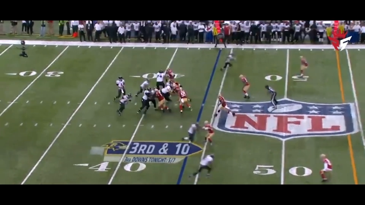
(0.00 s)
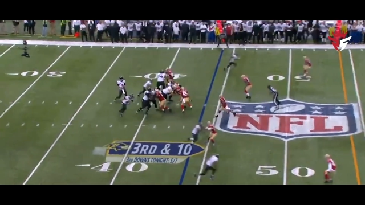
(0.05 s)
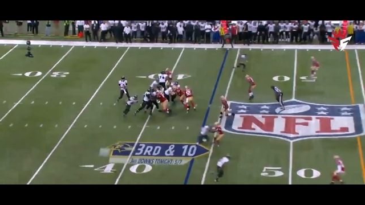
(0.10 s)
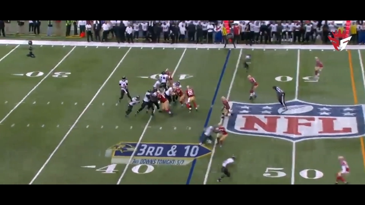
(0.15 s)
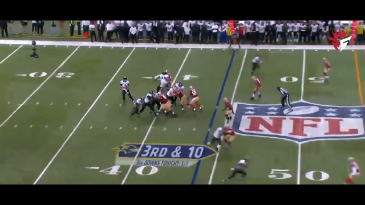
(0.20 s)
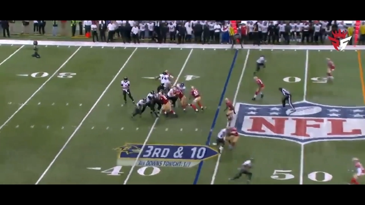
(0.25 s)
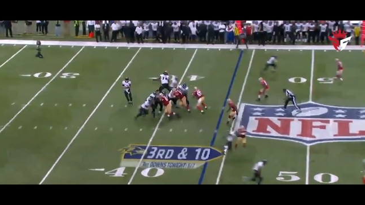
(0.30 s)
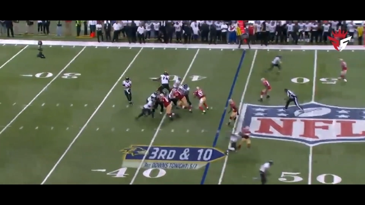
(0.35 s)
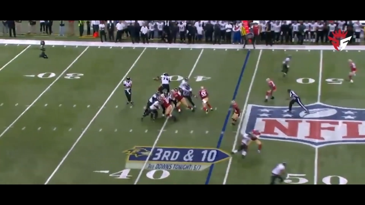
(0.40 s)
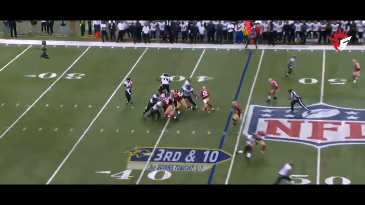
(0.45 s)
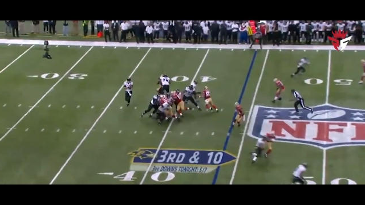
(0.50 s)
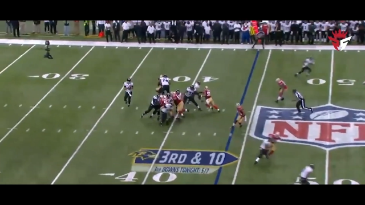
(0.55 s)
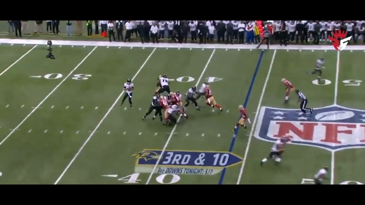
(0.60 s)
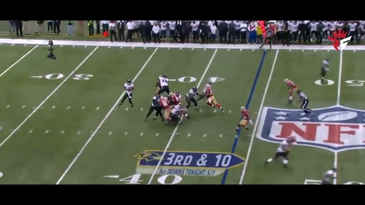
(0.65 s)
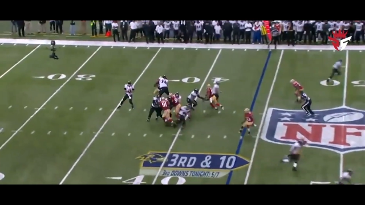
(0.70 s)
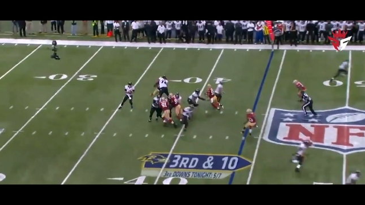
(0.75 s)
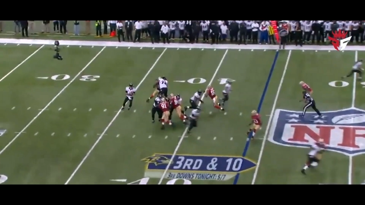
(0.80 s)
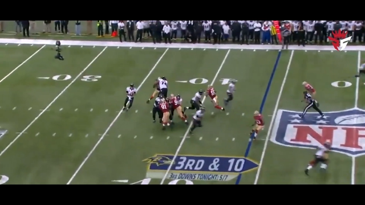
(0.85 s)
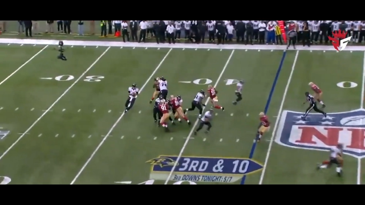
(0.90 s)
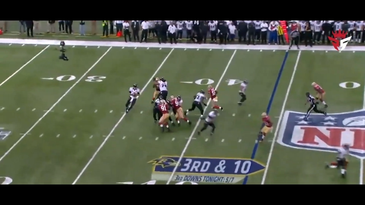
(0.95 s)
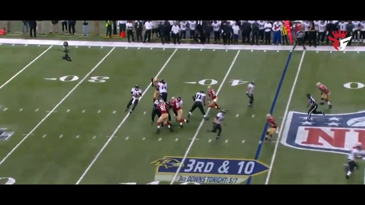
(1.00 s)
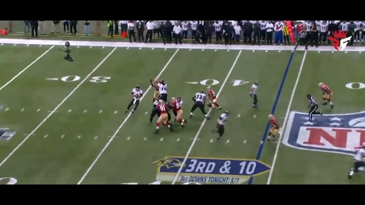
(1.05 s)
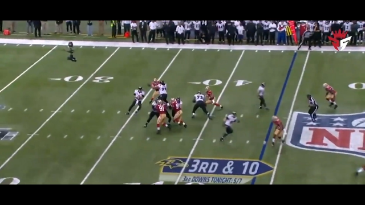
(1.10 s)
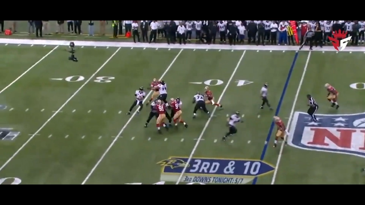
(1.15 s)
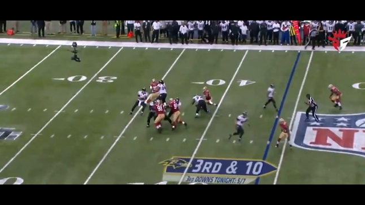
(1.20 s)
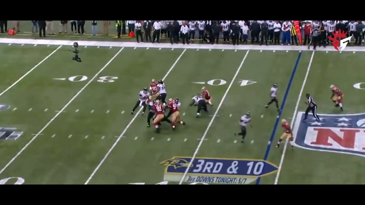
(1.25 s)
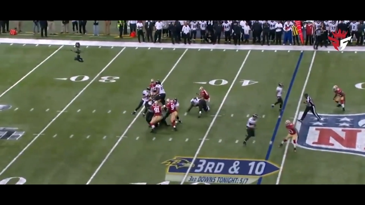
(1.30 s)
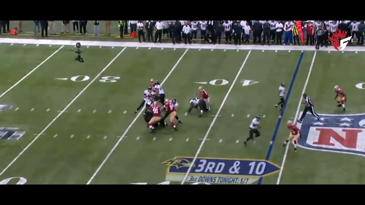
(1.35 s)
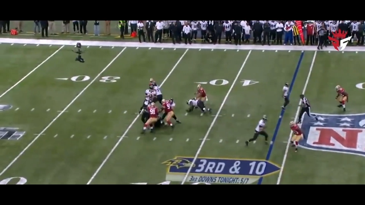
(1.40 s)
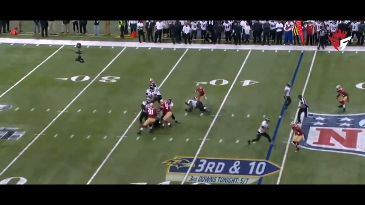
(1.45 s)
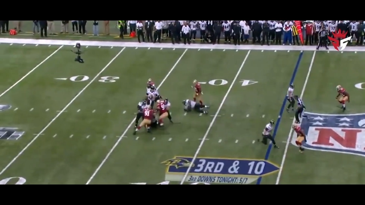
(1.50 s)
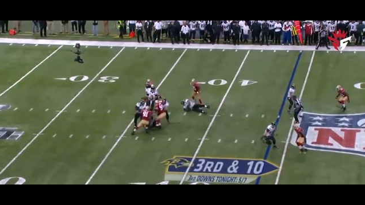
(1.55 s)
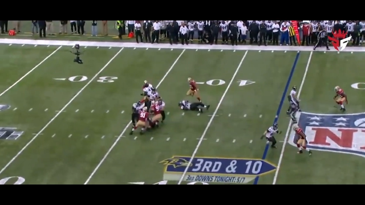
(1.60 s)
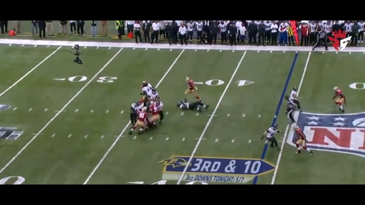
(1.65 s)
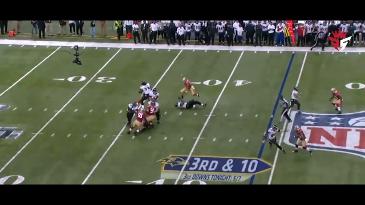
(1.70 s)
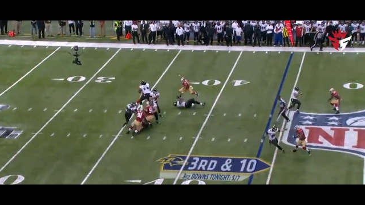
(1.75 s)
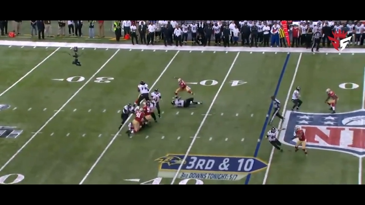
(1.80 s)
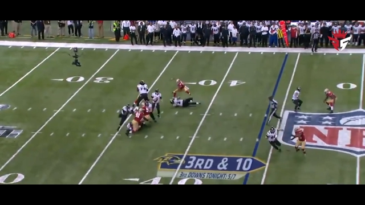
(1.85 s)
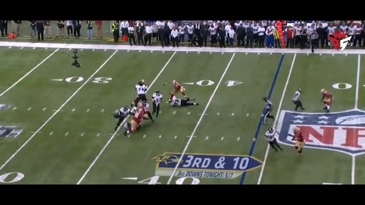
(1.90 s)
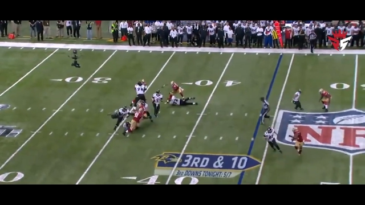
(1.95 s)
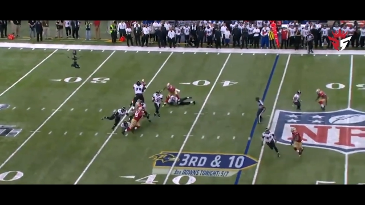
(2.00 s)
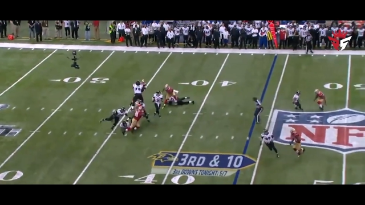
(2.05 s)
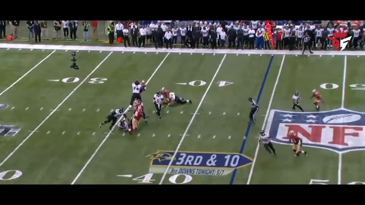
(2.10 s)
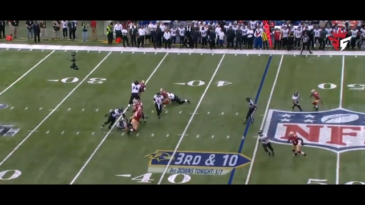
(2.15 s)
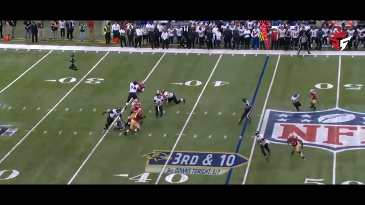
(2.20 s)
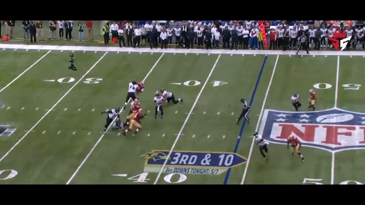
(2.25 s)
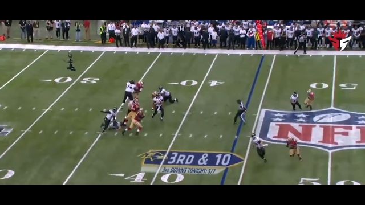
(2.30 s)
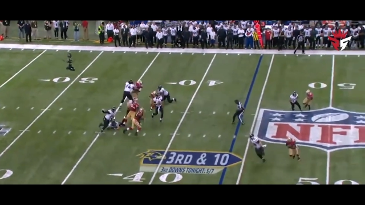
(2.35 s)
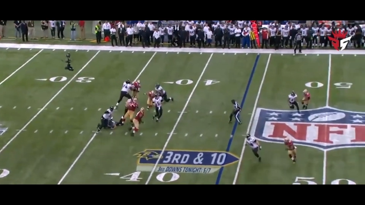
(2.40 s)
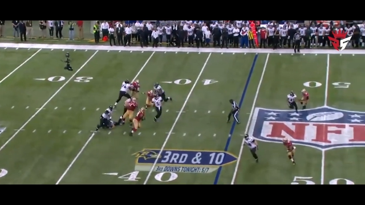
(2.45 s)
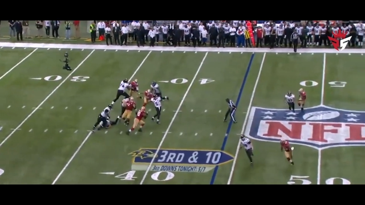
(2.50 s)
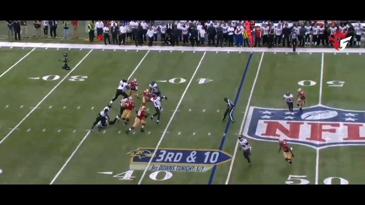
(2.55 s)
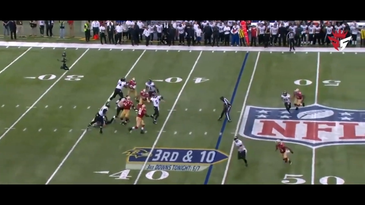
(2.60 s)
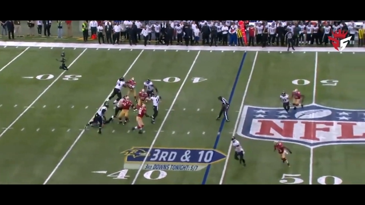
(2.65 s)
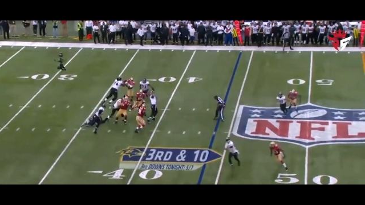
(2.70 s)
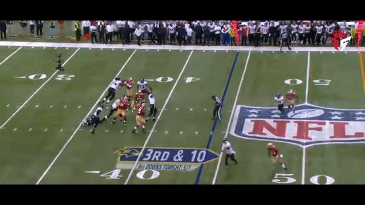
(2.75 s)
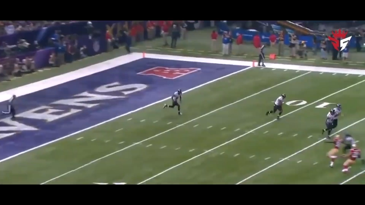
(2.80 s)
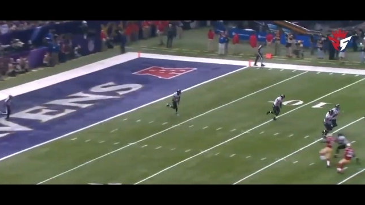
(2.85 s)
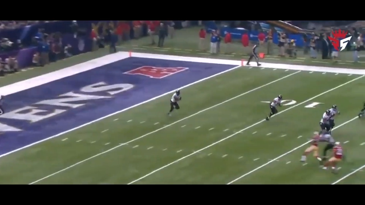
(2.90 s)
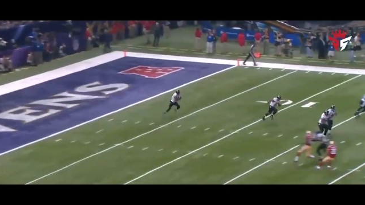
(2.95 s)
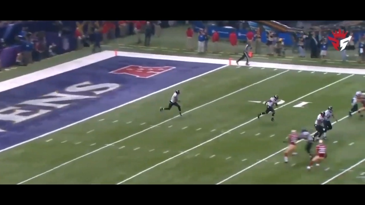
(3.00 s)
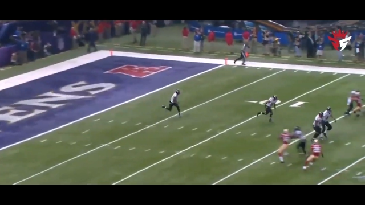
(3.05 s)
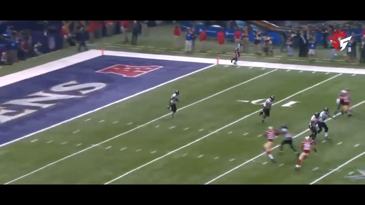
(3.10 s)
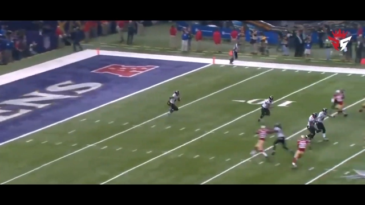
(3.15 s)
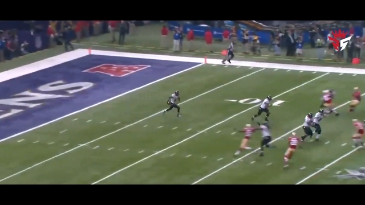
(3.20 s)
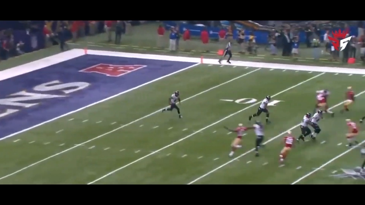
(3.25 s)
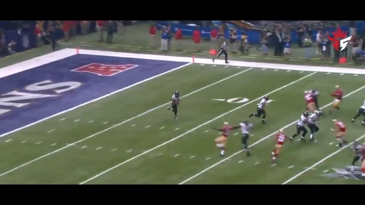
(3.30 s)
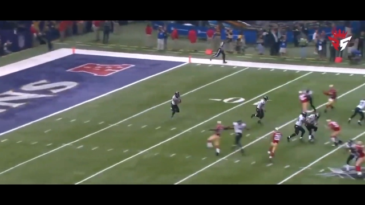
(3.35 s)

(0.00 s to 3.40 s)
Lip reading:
[unreadable: no face in view]